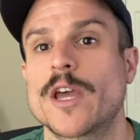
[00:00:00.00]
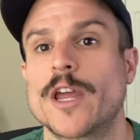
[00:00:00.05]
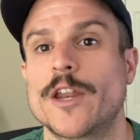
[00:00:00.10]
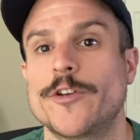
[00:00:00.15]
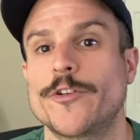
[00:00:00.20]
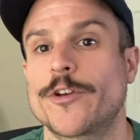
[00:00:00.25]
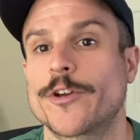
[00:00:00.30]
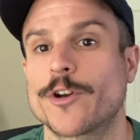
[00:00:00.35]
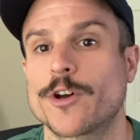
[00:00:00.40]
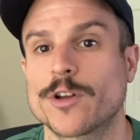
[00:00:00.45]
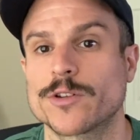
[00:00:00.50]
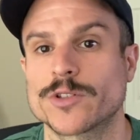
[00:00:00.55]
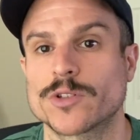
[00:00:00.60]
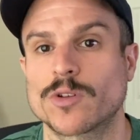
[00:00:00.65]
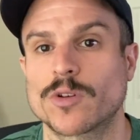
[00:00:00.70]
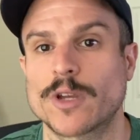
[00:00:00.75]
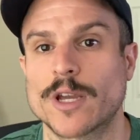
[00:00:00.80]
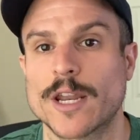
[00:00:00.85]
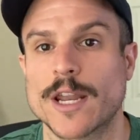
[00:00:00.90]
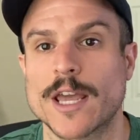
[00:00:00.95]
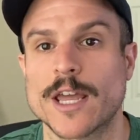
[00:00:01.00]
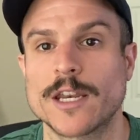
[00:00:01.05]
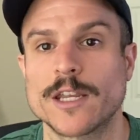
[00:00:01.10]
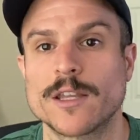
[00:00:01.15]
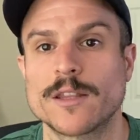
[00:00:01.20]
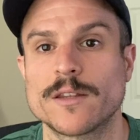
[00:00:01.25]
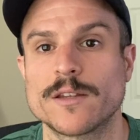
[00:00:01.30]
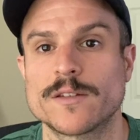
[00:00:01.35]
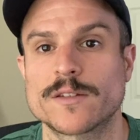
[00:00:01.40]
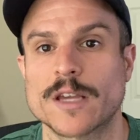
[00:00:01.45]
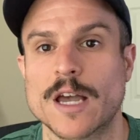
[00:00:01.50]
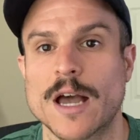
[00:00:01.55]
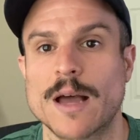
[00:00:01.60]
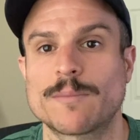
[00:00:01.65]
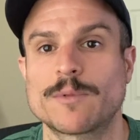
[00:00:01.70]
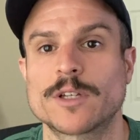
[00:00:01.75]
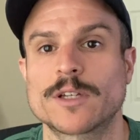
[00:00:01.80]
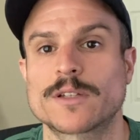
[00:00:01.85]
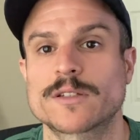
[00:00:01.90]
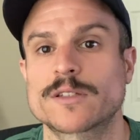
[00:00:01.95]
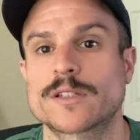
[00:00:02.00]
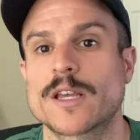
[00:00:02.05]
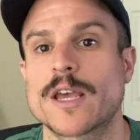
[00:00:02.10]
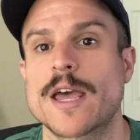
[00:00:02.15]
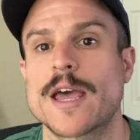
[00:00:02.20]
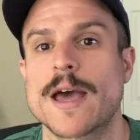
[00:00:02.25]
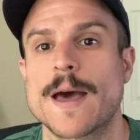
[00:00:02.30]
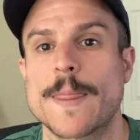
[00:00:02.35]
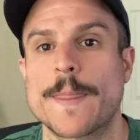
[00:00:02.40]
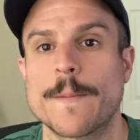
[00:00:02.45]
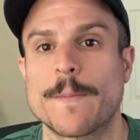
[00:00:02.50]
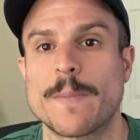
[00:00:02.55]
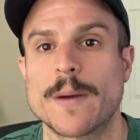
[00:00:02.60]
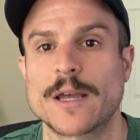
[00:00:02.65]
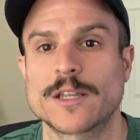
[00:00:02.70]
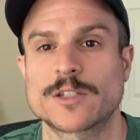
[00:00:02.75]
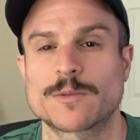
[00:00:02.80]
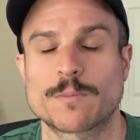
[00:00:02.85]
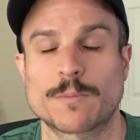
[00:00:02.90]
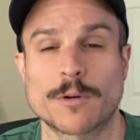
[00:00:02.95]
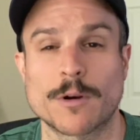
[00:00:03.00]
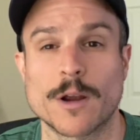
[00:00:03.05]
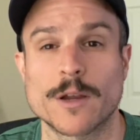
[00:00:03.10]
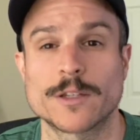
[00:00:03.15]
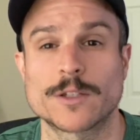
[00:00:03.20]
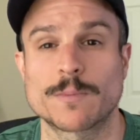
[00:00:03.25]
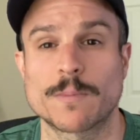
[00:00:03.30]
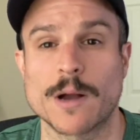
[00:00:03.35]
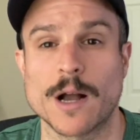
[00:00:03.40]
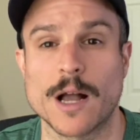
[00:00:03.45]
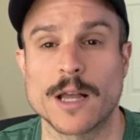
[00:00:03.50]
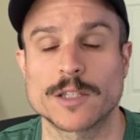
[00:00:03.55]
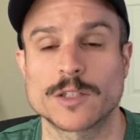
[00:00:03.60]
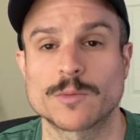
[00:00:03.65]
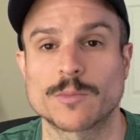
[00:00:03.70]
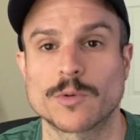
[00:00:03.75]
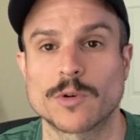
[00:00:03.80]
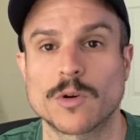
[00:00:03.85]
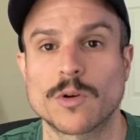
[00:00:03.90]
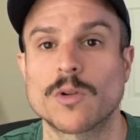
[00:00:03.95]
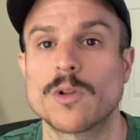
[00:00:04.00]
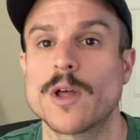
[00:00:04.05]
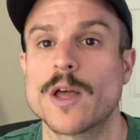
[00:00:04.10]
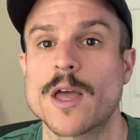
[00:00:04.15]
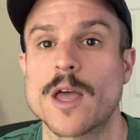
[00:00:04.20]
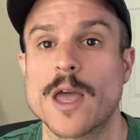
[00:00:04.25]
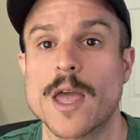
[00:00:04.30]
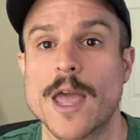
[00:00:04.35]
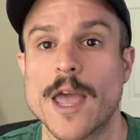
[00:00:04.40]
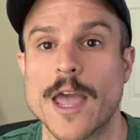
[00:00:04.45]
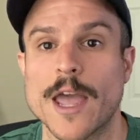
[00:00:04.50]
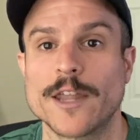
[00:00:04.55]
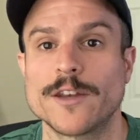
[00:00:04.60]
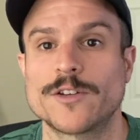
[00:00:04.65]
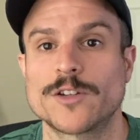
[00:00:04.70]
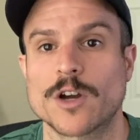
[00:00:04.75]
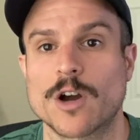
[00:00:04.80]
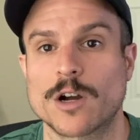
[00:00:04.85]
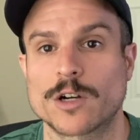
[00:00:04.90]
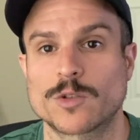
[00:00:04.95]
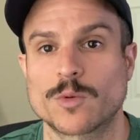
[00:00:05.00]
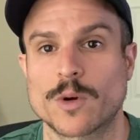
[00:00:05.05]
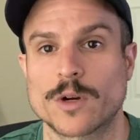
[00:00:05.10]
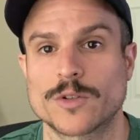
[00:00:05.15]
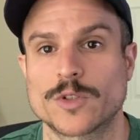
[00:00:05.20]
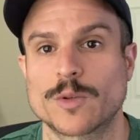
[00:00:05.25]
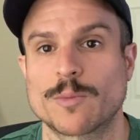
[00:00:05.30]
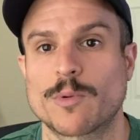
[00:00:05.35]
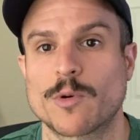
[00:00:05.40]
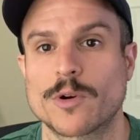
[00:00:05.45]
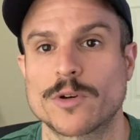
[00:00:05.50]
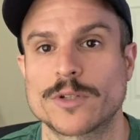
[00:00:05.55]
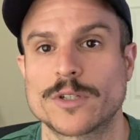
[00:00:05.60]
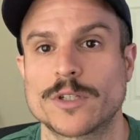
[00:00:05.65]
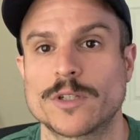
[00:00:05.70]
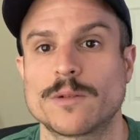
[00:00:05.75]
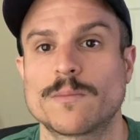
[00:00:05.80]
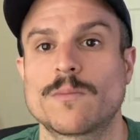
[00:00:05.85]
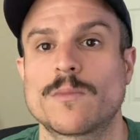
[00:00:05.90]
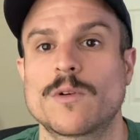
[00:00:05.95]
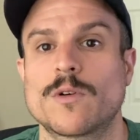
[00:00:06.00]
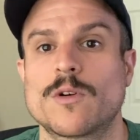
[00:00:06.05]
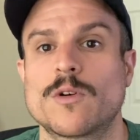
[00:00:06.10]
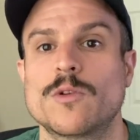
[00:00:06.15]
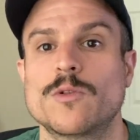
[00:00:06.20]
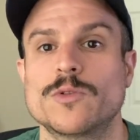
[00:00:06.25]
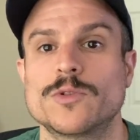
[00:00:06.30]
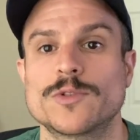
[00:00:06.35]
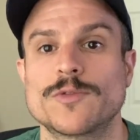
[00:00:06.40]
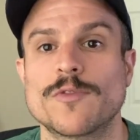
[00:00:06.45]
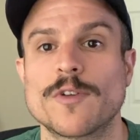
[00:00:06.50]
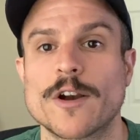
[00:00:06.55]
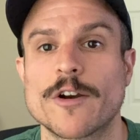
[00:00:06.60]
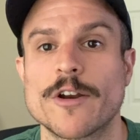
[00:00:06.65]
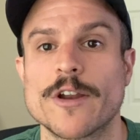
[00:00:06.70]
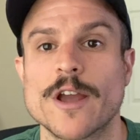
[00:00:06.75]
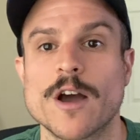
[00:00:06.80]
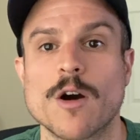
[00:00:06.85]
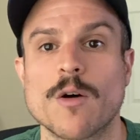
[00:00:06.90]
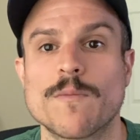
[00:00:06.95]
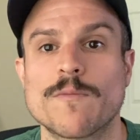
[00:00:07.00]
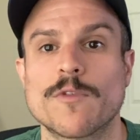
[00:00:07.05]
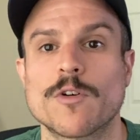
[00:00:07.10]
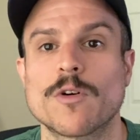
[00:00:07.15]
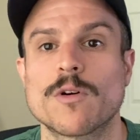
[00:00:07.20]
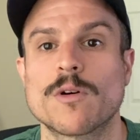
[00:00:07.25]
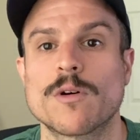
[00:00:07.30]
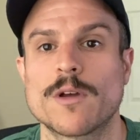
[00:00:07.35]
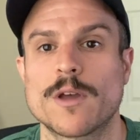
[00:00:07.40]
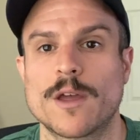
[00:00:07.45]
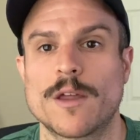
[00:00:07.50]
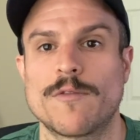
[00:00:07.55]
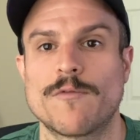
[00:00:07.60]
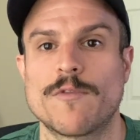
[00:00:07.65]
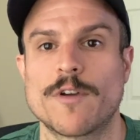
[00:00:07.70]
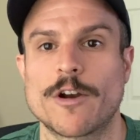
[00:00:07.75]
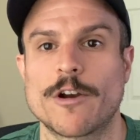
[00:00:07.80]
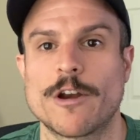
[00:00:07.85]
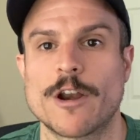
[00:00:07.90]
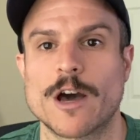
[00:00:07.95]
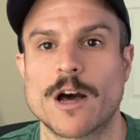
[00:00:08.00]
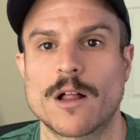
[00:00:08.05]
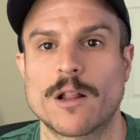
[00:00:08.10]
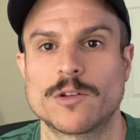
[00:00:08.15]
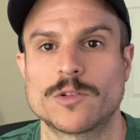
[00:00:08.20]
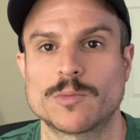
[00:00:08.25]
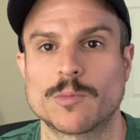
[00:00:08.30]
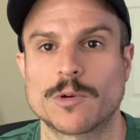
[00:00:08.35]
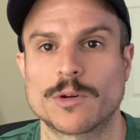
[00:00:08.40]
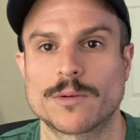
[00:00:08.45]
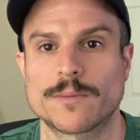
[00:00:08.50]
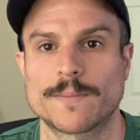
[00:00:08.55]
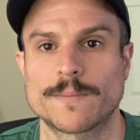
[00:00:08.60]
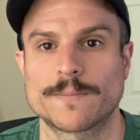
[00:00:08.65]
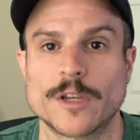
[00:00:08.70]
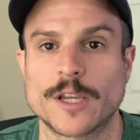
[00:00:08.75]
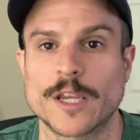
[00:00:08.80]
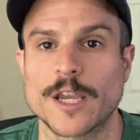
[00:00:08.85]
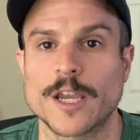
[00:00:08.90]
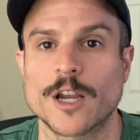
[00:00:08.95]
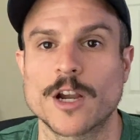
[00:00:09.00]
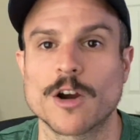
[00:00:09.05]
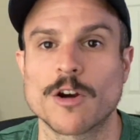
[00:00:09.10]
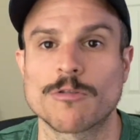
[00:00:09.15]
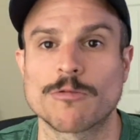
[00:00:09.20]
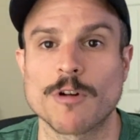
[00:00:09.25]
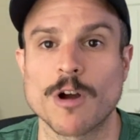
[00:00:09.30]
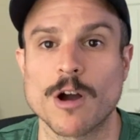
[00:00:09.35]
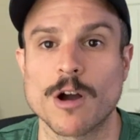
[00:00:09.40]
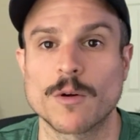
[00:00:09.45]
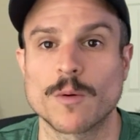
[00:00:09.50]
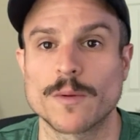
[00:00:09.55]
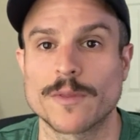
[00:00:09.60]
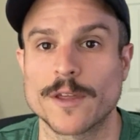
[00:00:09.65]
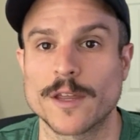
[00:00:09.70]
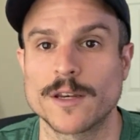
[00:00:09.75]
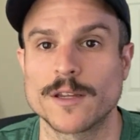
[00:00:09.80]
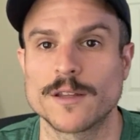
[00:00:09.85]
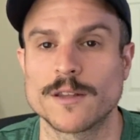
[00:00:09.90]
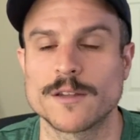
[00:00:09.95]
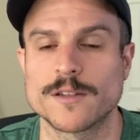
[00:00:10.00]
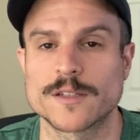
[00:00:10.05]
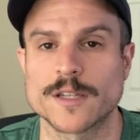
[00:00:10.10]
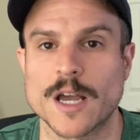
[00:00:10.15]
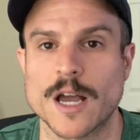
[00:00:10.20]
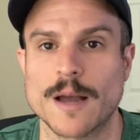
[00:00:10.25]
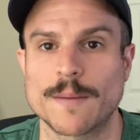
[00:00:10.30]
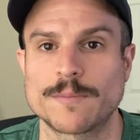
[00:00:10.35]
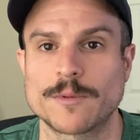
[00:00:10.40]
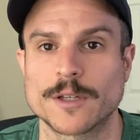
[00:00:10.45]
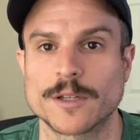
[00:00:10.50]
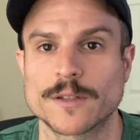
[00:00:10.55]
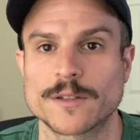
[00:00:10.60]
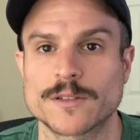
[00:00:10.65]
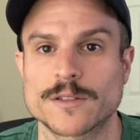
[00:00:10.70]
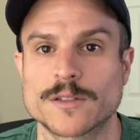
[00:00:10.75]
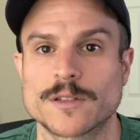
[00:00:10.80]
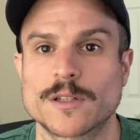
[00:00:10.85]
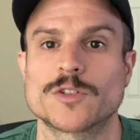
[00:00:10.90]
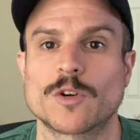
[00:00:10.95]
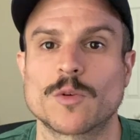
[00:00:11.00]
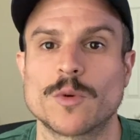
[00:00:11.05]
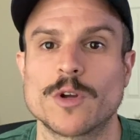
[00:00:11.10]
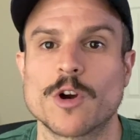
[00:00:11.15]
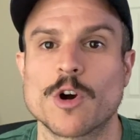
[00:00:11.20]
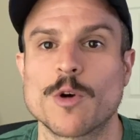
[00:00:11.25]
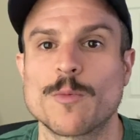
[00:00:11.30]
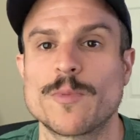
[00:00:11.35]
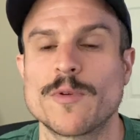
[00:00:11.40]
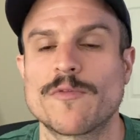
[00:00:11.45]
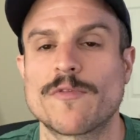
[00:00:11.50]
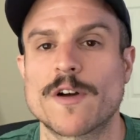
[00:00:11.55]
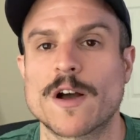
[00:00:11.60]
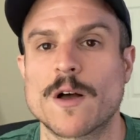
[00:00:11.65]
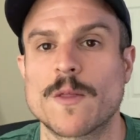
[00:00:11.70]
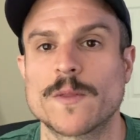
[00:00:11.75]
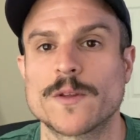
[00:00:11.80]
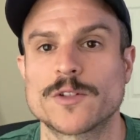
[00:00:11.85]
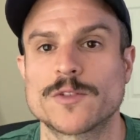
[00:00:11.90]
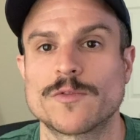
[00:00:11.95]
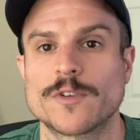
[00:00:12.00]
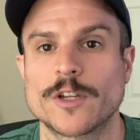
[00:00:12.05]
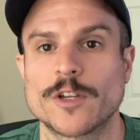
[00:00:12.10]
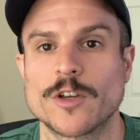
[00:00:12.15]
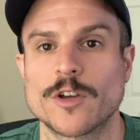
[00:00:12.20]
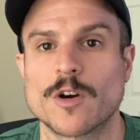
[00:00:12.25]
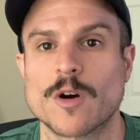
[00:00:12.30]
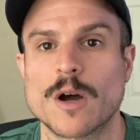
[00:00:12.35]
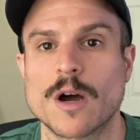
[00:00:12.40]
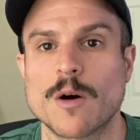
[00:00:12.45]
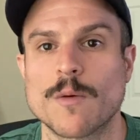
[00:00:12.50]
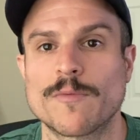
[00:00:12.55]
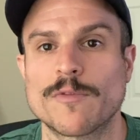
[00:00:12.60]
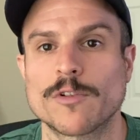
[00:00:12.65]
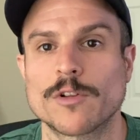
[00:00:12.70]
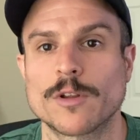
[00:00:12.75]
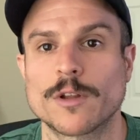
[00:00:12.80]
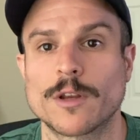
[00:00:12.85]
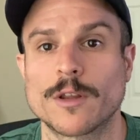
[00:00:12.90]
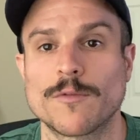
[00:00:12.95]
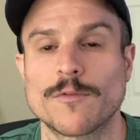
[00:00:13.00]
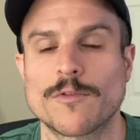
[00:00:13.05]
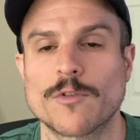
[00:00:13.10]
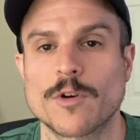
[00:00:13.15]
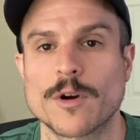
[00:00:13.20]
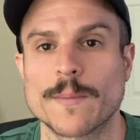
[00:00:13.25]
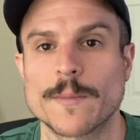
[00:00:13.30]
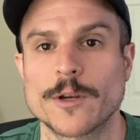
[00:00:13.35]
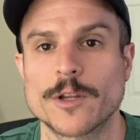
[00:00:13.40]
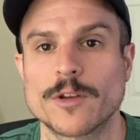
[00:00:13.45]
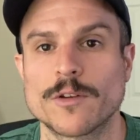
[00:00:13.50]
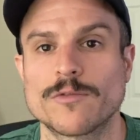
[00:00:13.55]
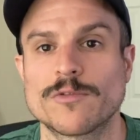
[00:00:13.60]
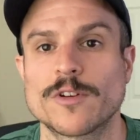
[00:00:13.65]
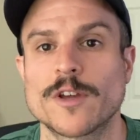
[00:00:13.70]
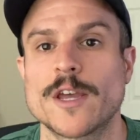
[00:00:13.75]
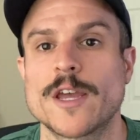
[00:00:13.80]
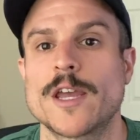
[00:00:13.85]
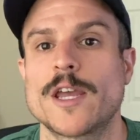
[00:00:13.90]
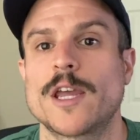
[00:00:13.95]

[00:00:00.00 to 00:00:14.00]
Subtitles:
And you can also get any of these optics at the best price possible and talk to our support team, who is very helpful and very knowledgeable. You can't go wrong with any of these optics. So we hope you found this video helpful and informative.